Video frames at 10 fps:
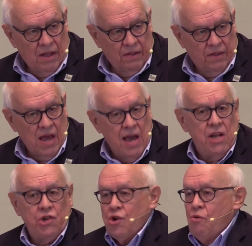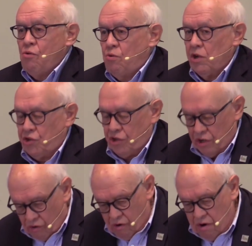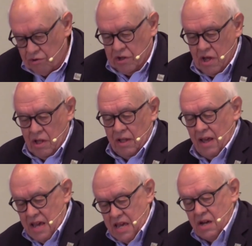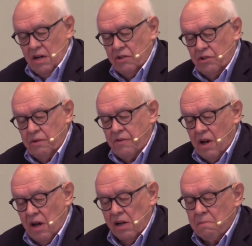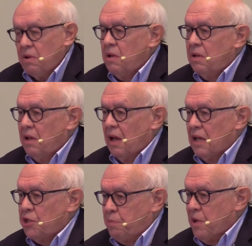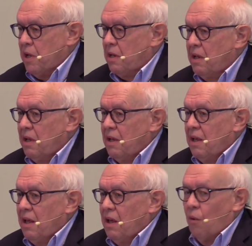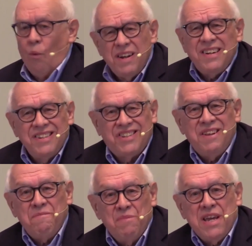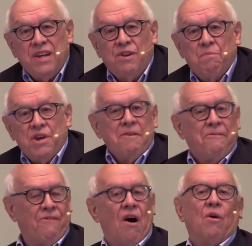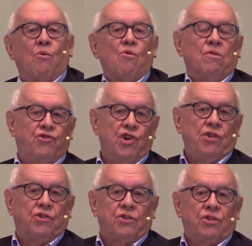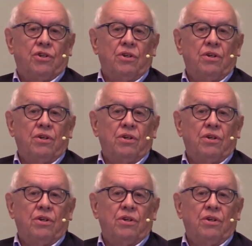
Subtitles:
The age-old question across eons of time has been, what does it mean to be a follower of Jesus?